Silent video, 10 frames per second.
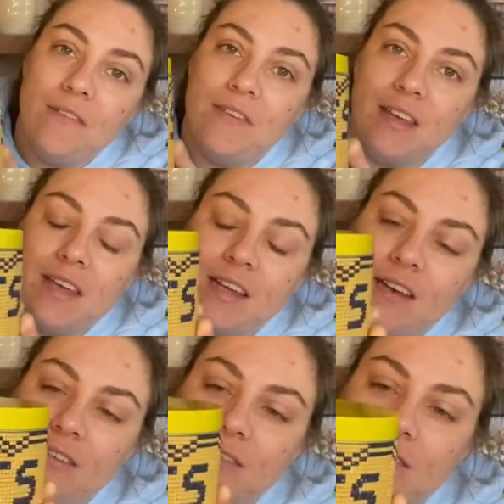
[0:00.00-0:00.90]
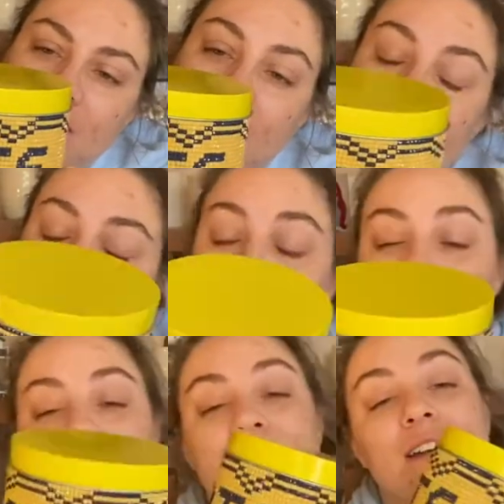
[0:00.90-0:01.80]
think it look I actually
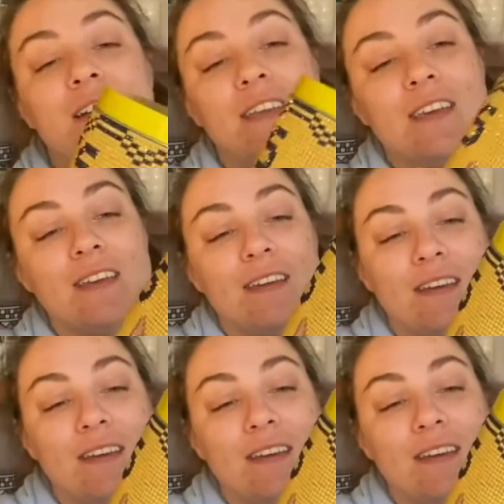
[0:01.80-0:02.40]
really like it